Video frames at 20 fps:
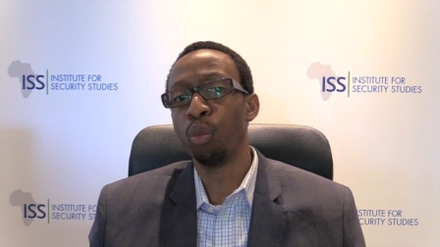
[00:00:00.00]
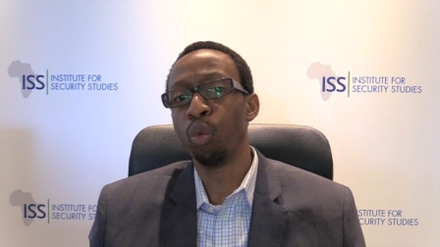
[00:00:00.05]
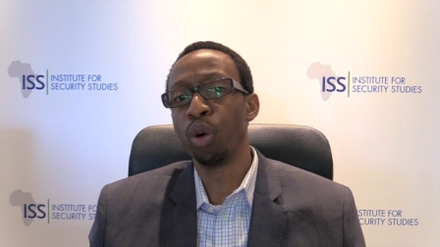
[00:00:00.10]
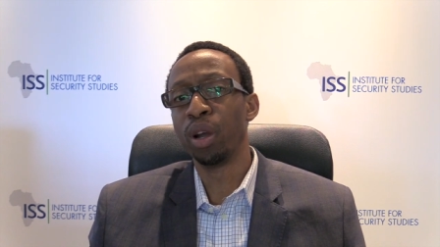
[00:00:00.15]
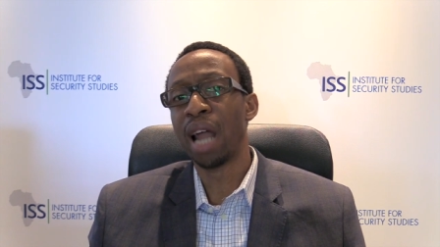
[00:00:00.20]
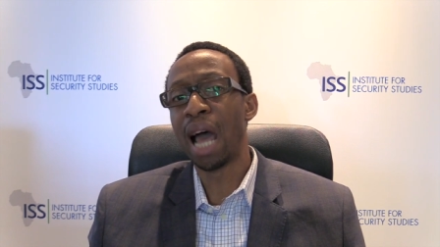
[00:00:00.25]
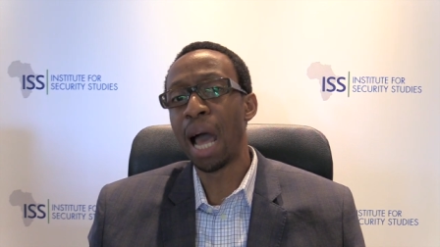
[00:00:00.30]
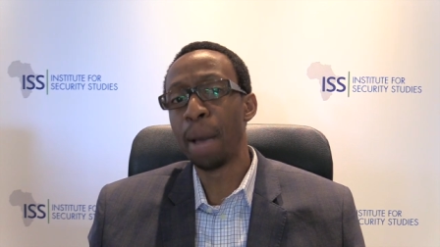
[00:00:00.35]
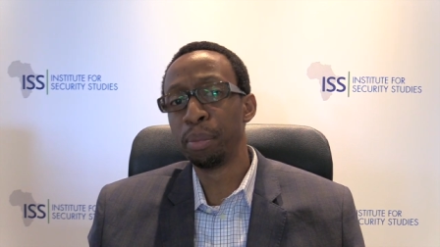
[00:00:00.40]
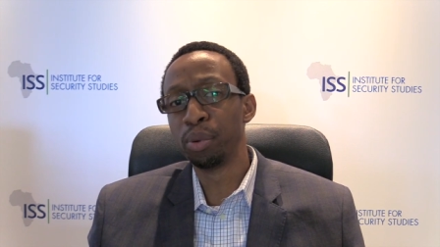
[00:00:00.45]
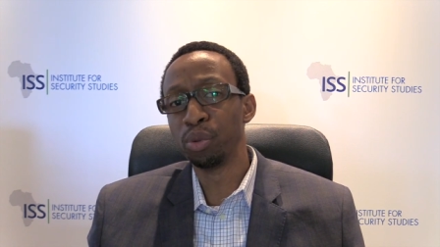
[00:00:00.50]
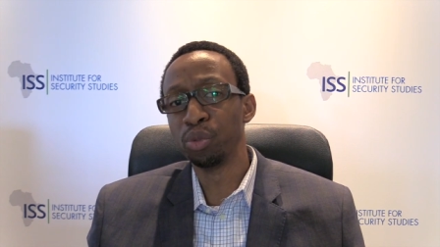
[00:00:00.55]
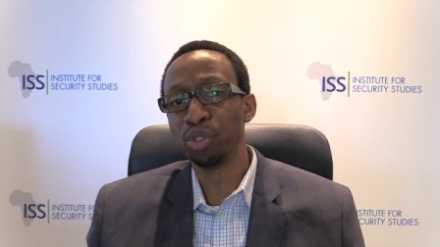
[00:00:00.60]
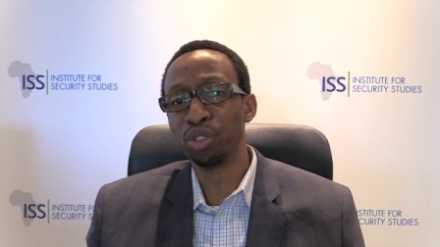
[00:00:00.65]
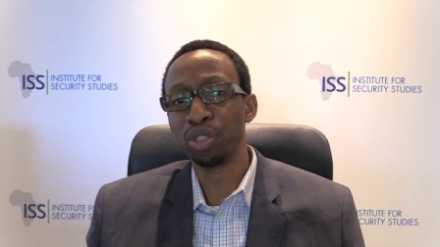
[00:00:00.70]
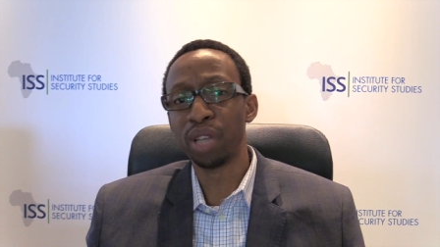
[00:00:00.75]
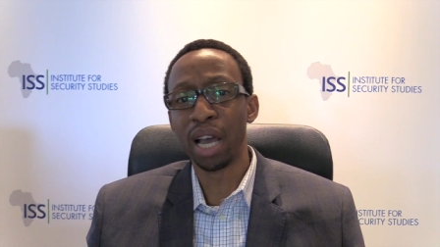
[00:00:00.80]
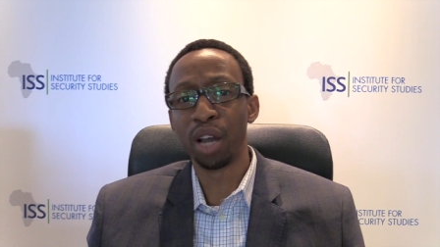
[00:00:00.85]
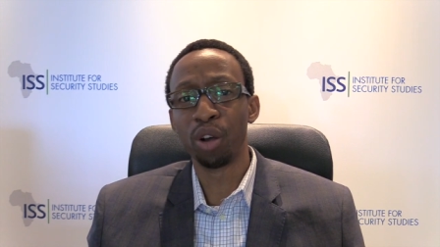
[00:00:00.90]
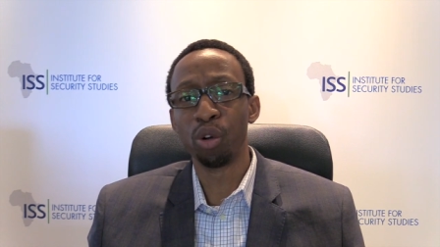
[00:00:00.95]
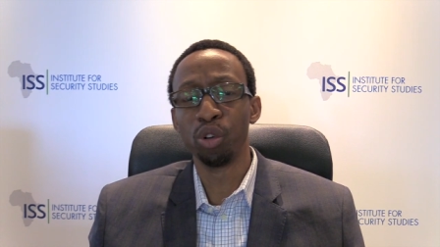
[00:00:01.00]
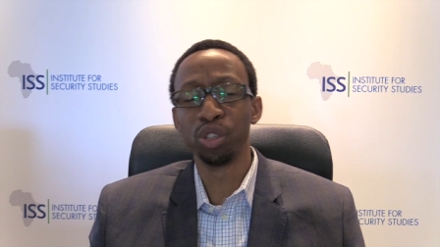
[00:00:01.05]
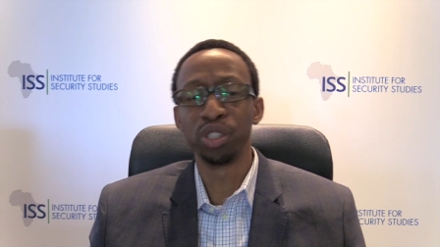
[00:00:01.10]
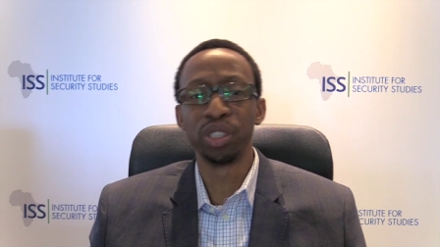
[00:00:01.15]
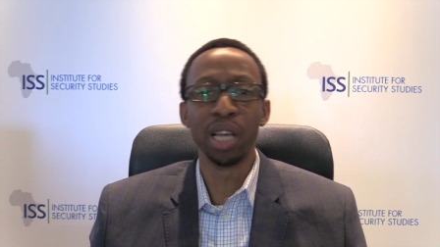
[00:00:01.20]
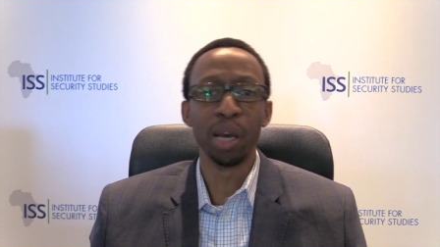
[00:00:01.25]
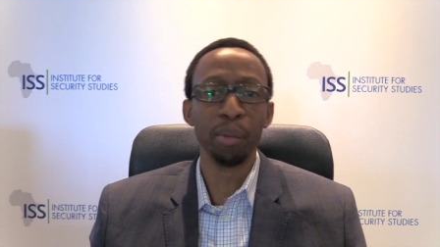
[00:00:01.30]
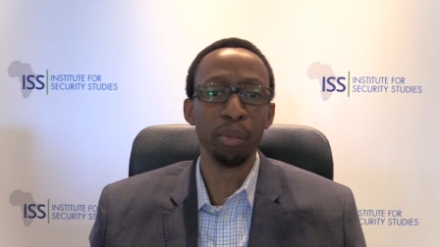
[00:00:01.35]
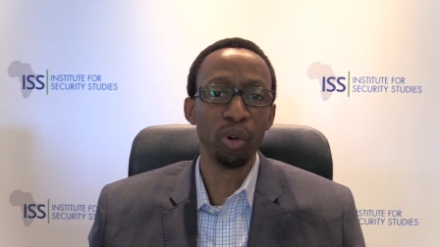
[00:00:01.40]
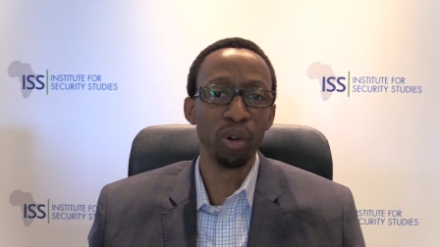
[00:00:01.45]
what happens across
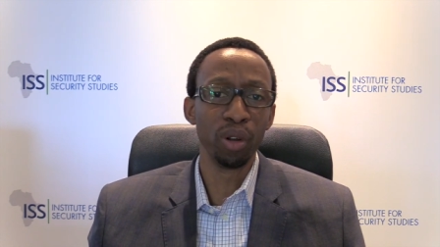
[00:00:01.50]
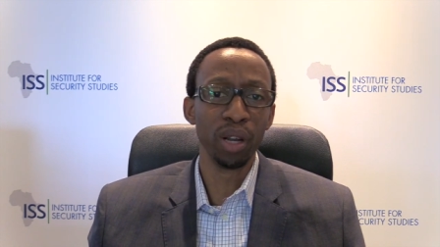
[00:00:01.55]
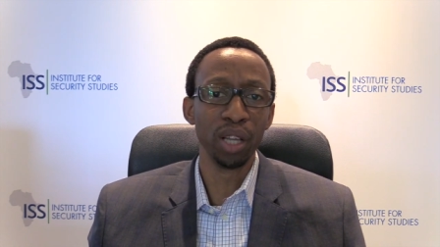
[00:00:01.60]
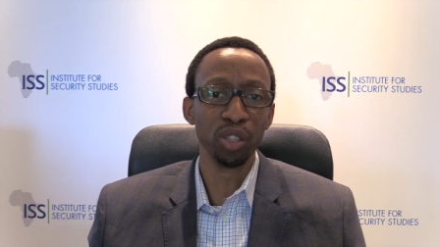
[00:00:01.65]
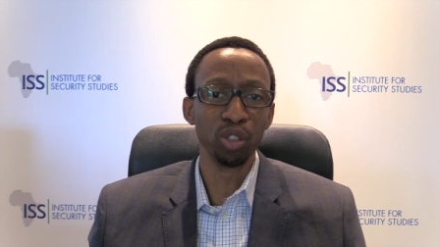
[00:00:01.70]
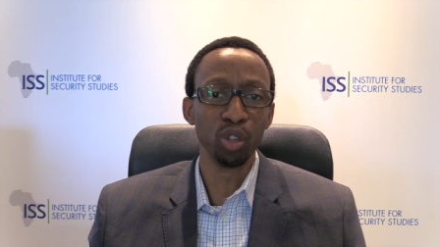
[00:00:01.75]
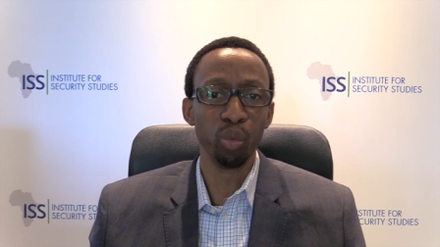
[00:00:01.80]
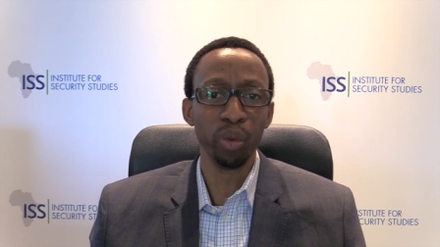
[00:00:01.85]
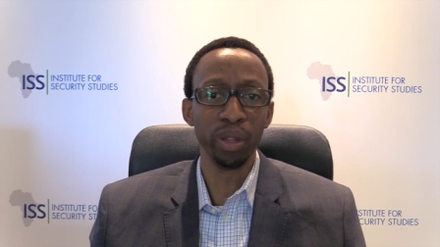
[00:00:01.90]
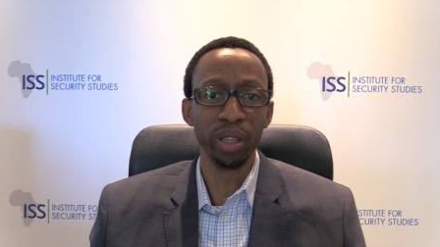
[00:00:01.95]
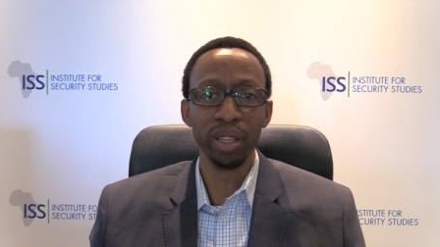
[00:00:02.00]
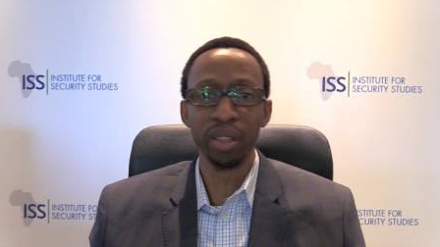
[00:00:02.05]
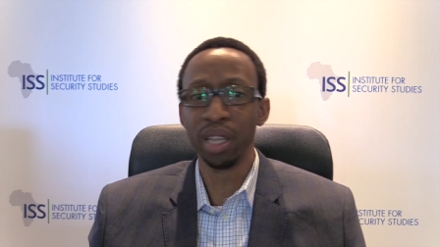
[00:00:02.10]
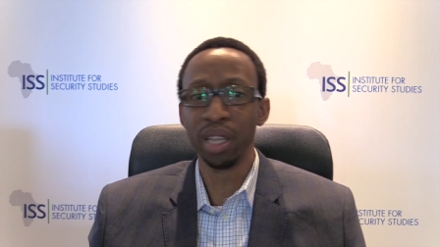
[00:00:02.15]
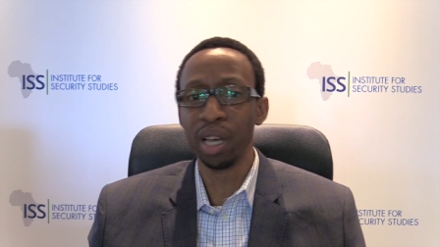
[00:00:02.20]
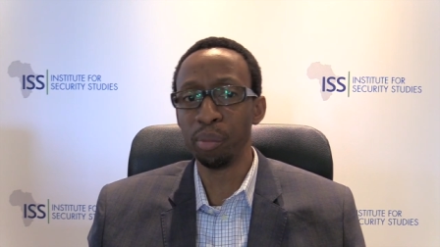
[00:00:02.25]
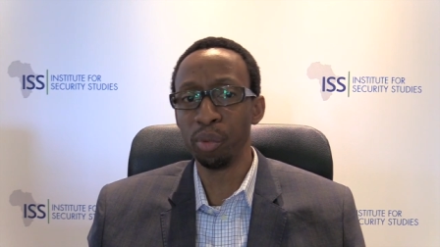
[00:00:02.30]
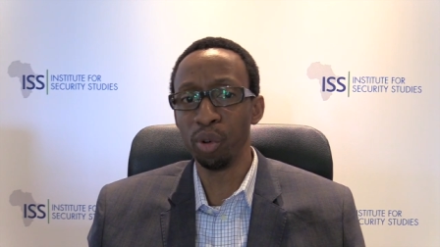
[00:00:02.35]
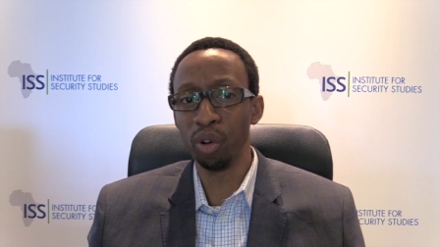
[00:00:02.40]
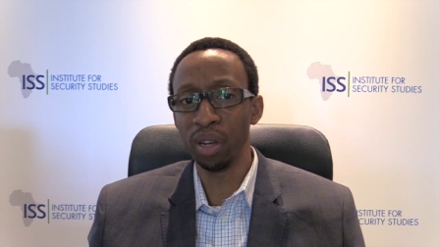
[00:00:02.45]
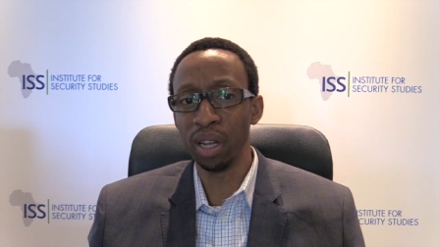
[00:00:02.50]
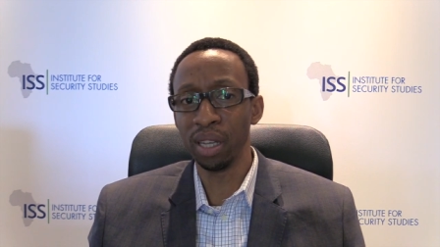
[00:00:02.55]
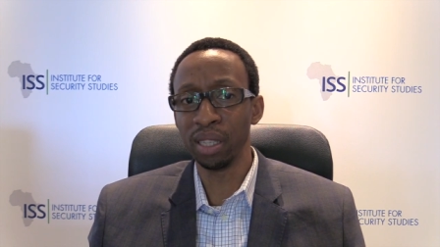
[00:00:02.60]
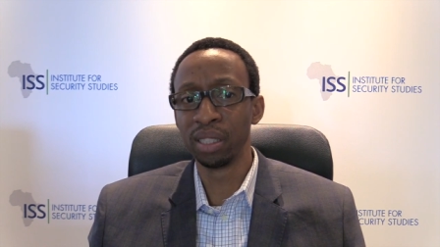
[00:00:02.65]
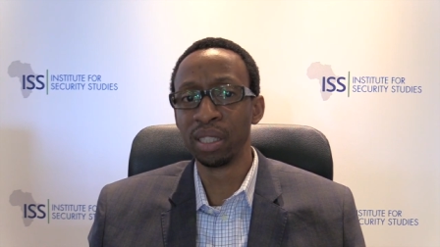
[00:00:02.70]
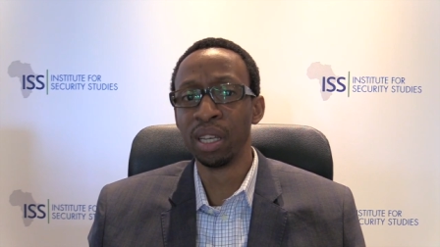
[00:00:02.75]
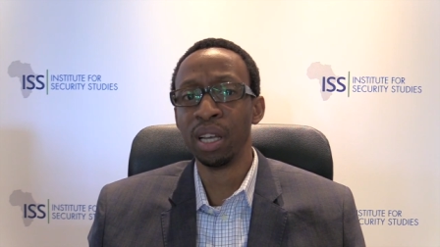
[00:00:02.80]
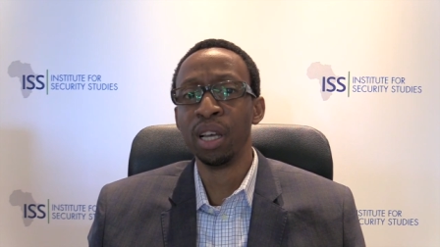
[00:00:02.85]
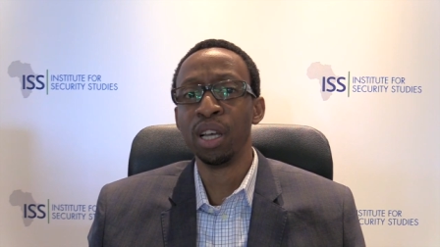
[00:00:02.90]
their borders or within their borders.